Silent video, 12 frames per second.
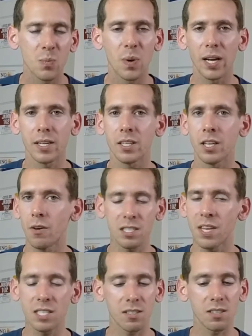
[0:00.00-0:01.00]
But, you know,
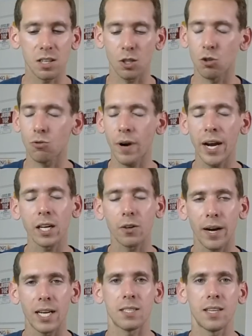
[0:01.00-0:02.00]
this is a great,
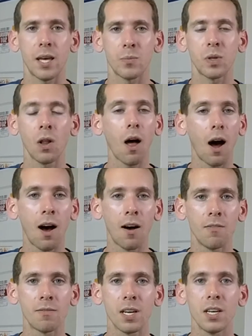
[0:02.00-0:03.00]
great example
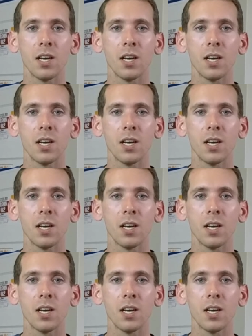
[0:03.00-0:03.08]
of